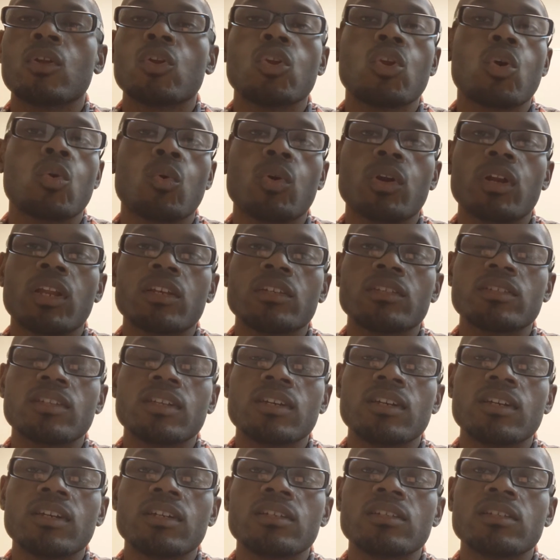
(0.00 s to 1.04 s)
No one else
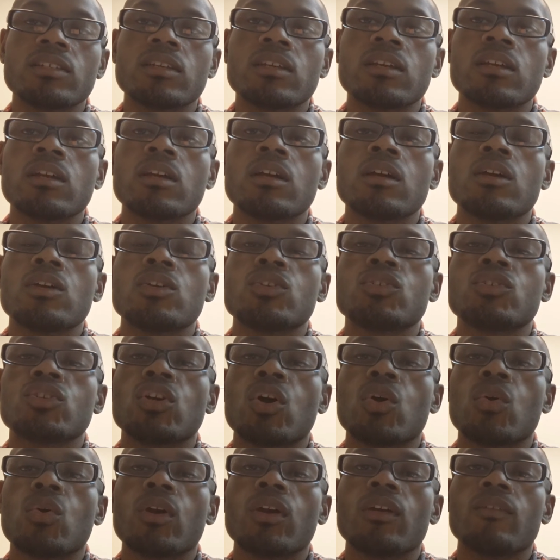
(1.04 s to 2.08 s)
does.
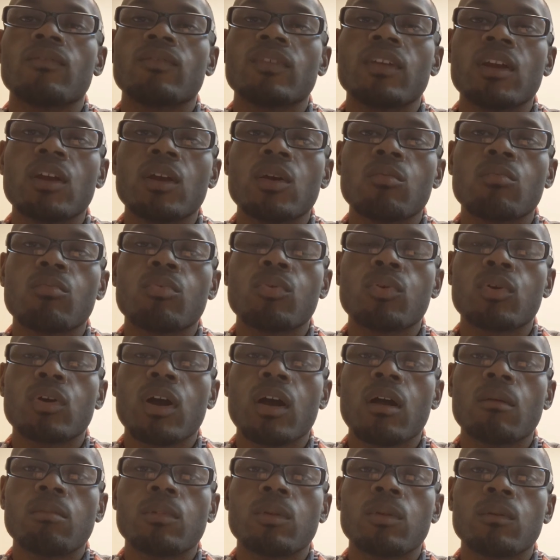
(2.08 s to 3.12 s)
So if there's a
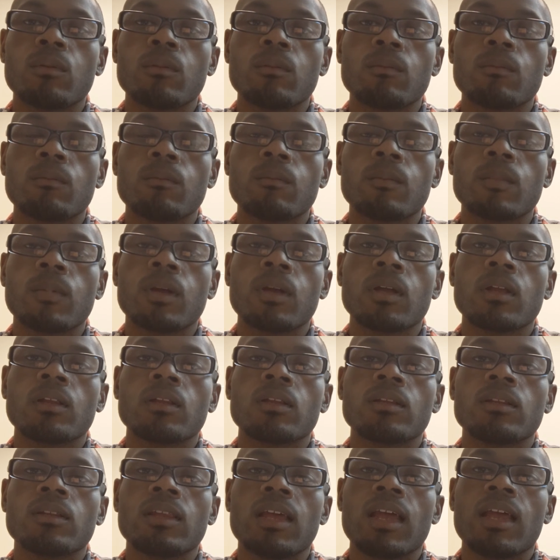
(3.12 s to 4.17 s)
problem
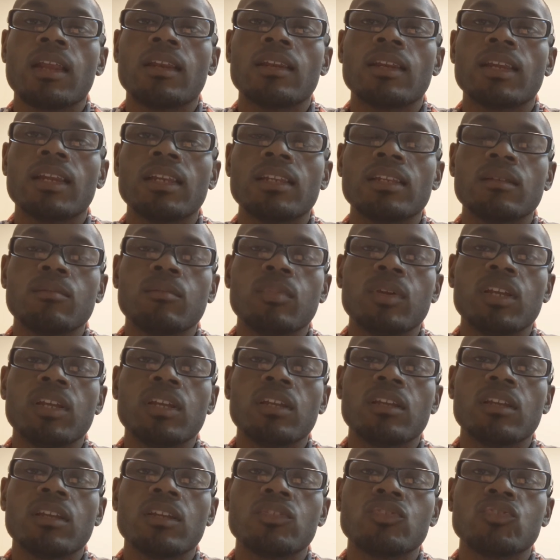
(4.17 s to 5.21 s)
that need to
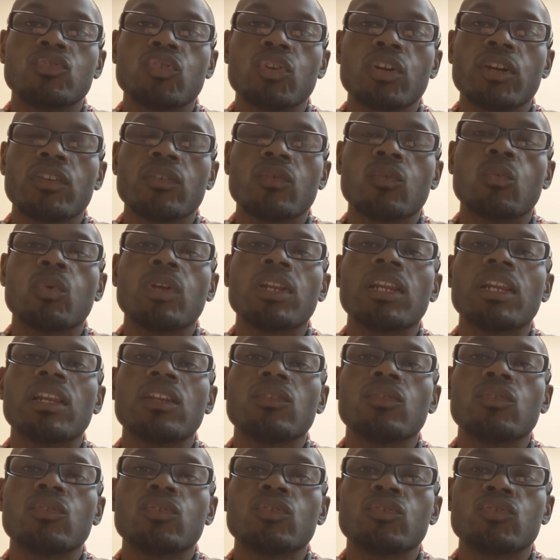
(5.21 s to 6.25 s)
be addressed, we
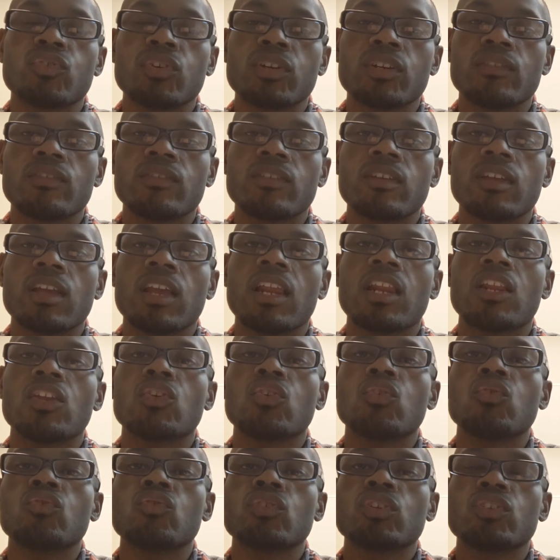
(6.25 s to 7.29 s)
need to address it, and it
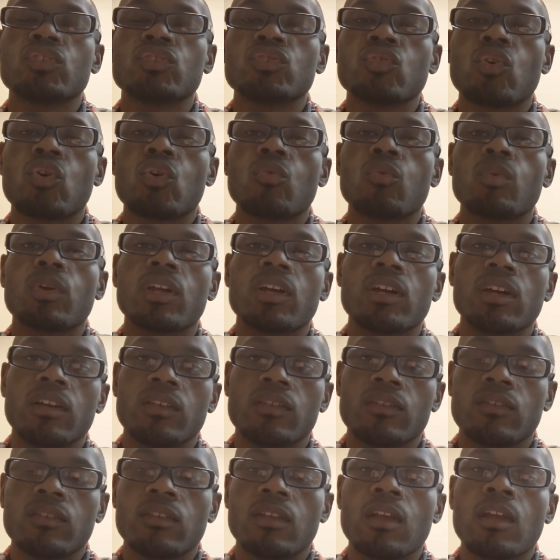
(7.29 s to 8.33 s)
usually starts with
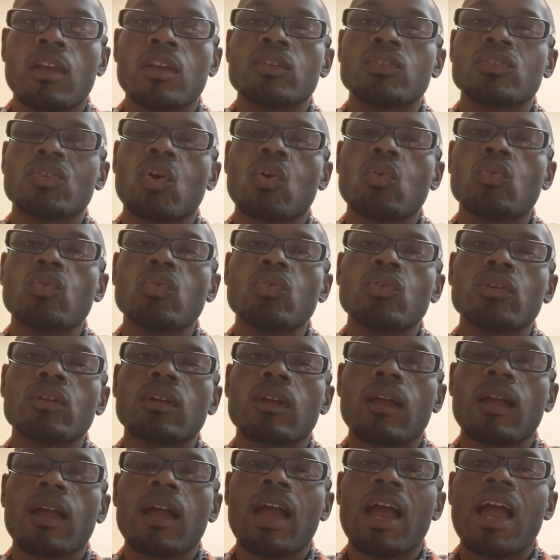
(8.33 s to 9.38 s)
us. So don't
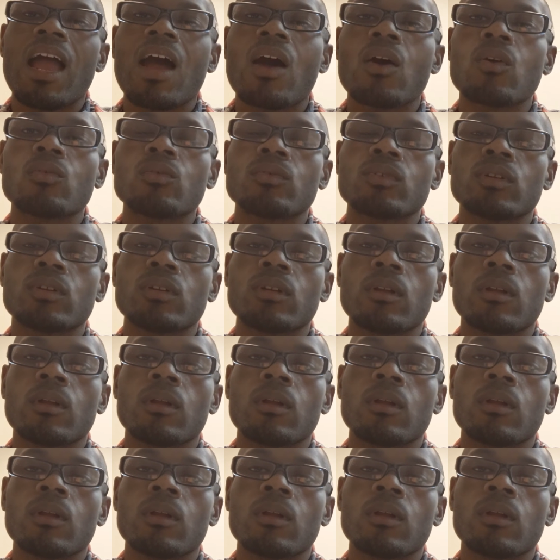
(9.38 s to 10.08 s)
look out